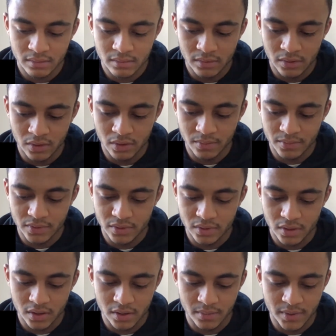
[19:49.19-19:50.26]
oops,
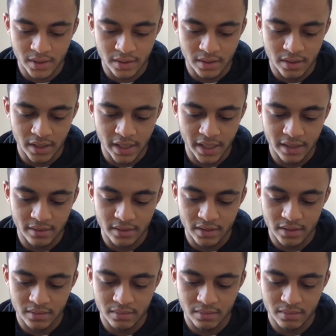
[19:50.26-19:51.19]
sorry about that. That's